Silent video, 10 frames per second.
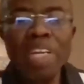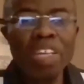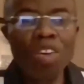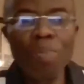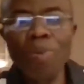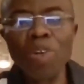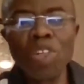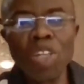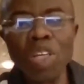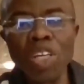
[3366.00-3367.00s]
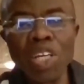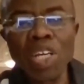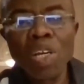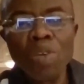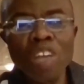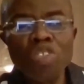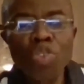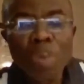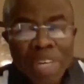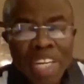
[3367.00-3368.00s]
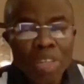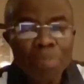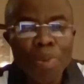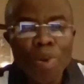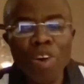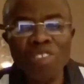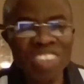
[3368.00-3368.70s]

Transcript: in the you are swimming in the pool of